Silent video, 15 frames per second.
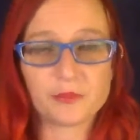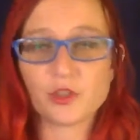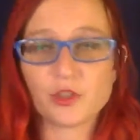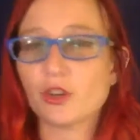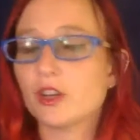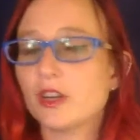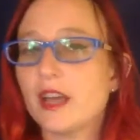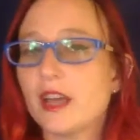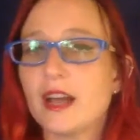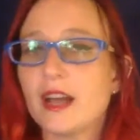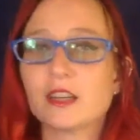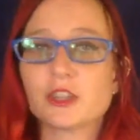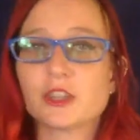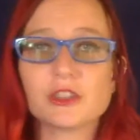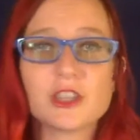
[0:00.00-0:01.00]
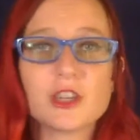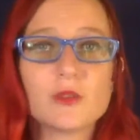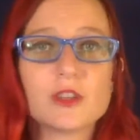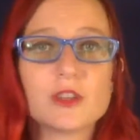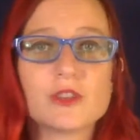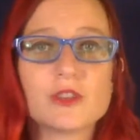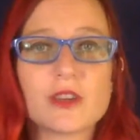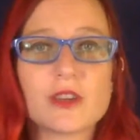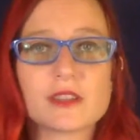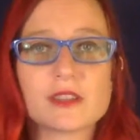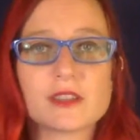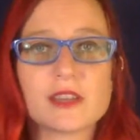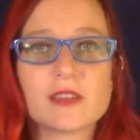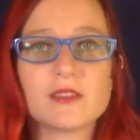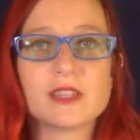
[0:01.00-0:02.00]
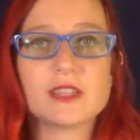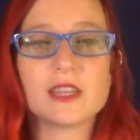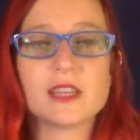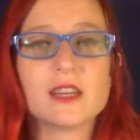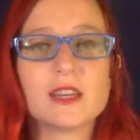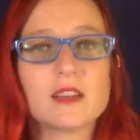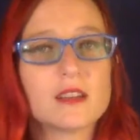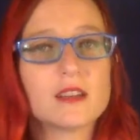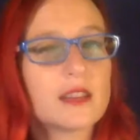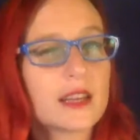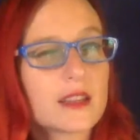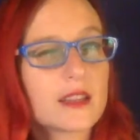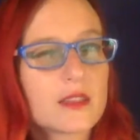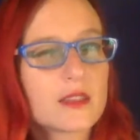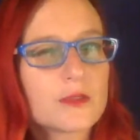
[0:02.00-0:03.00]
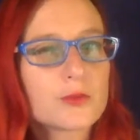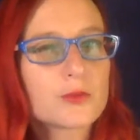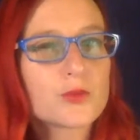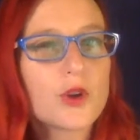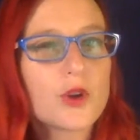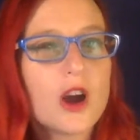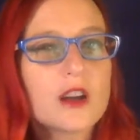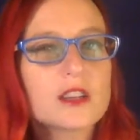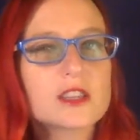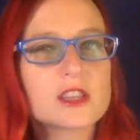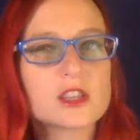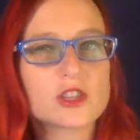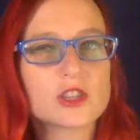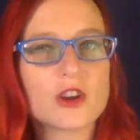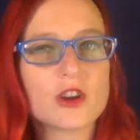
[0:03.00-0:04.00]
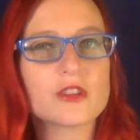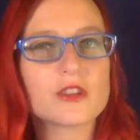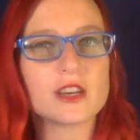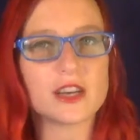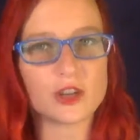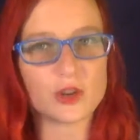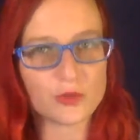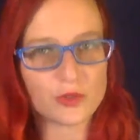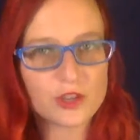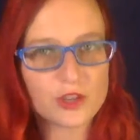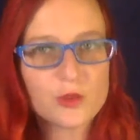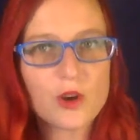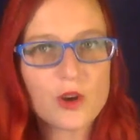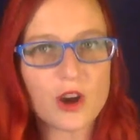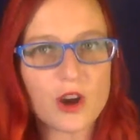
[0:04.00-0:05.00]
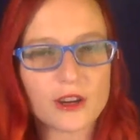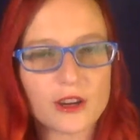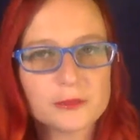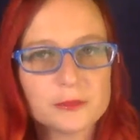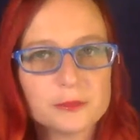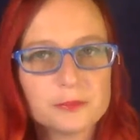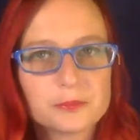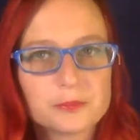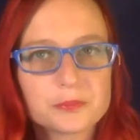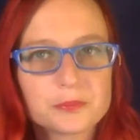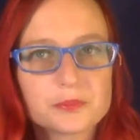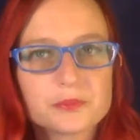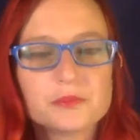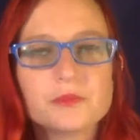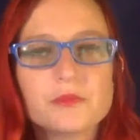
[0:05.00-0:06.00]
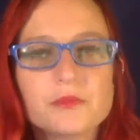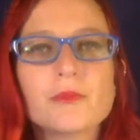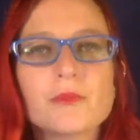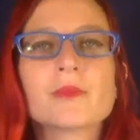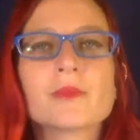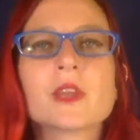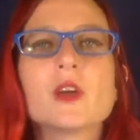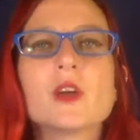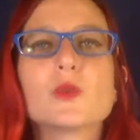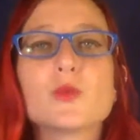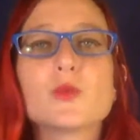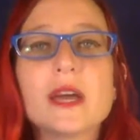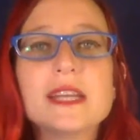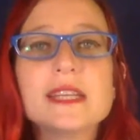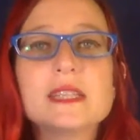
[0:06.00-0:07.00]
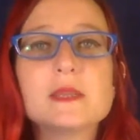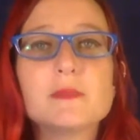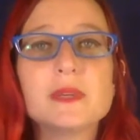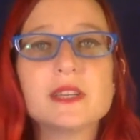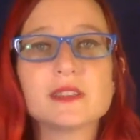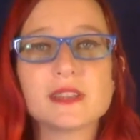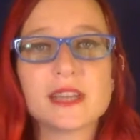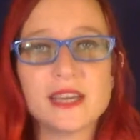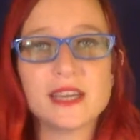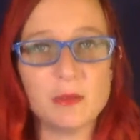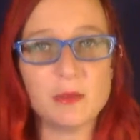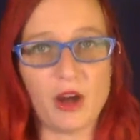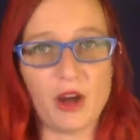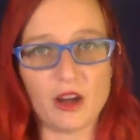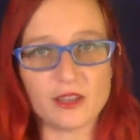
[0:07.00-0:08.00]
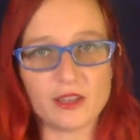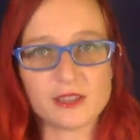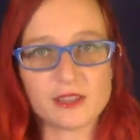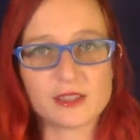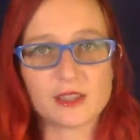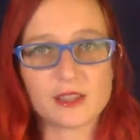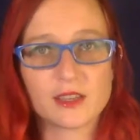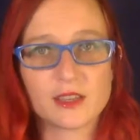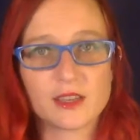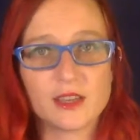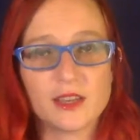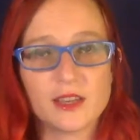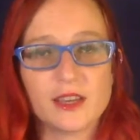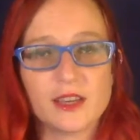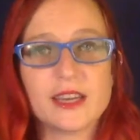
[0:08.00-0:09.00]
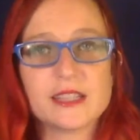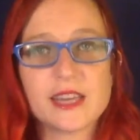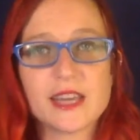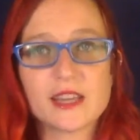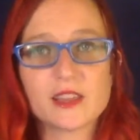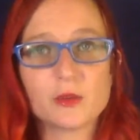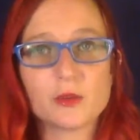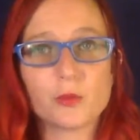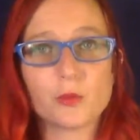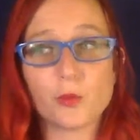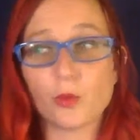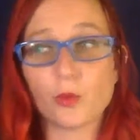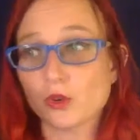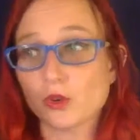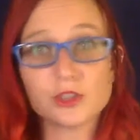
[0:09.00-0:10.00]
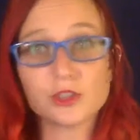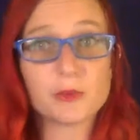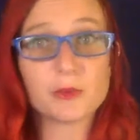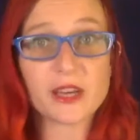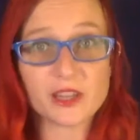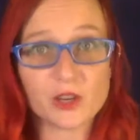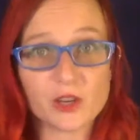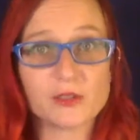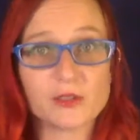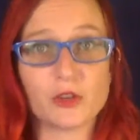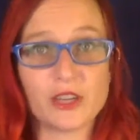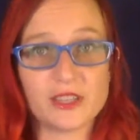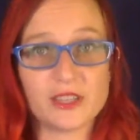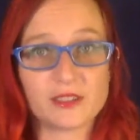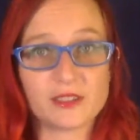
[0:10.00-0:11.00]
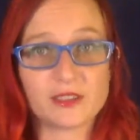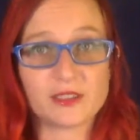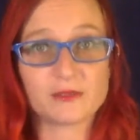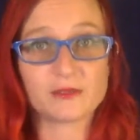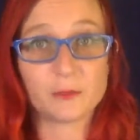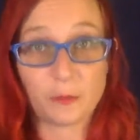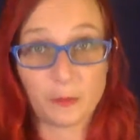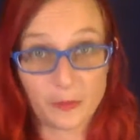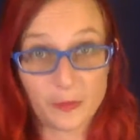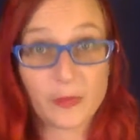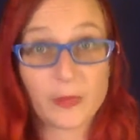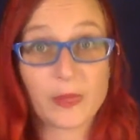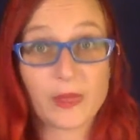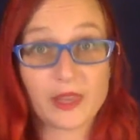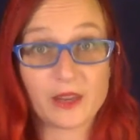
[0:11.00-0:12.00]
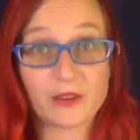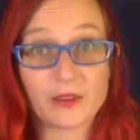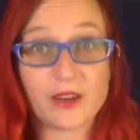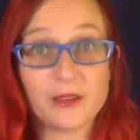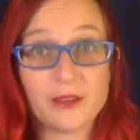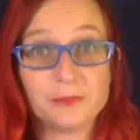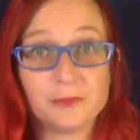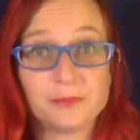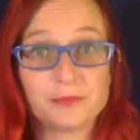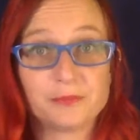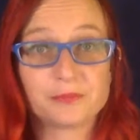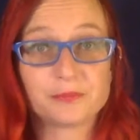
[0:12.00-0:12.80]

You're going to actually go into 2017 like the rock star that I know that you are, ready to be a lady boss and take the world by the ovaries, right?